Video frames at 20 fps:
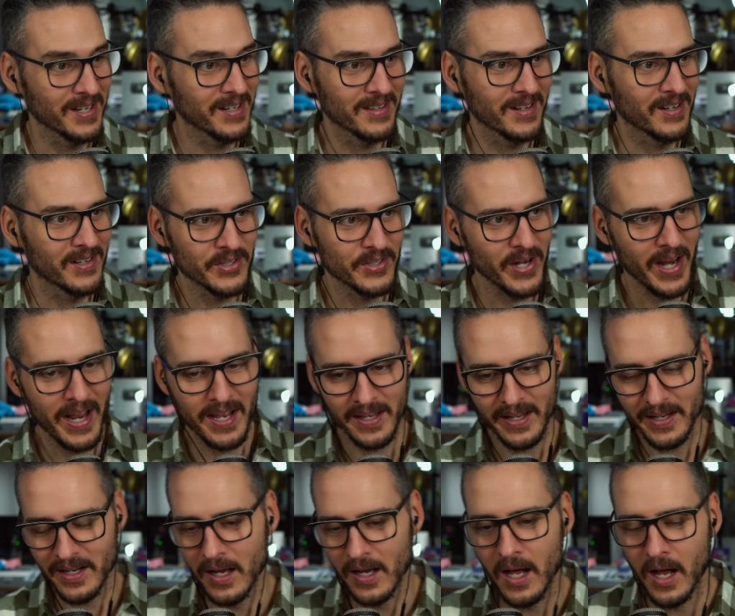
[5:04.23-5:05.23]
there in chat
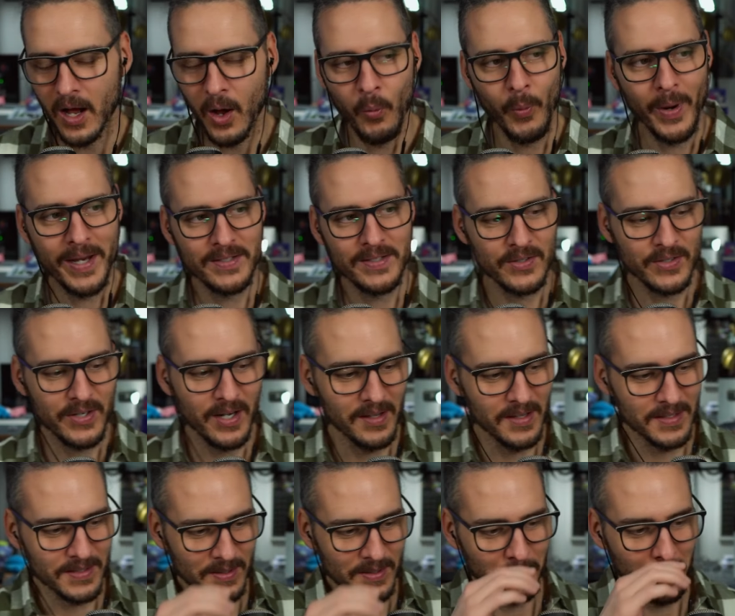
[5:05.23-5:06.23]
like I'll, I'll wait to share
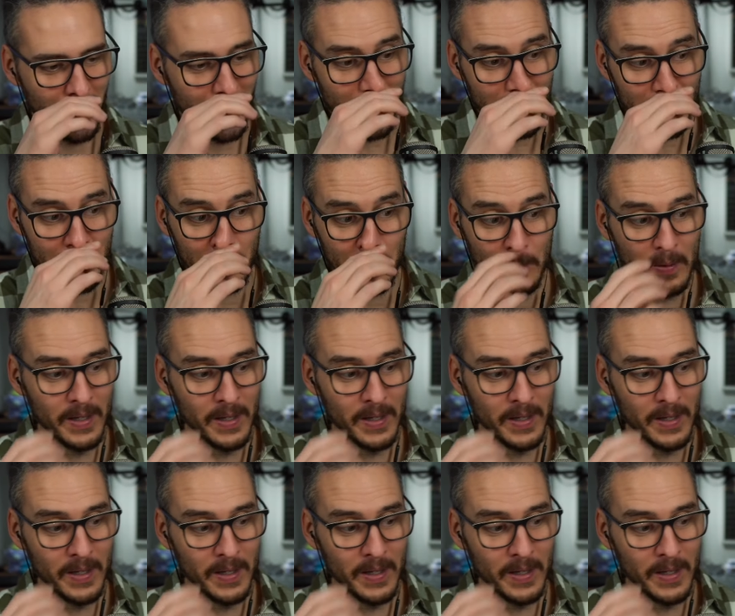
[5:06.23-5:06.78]
this so man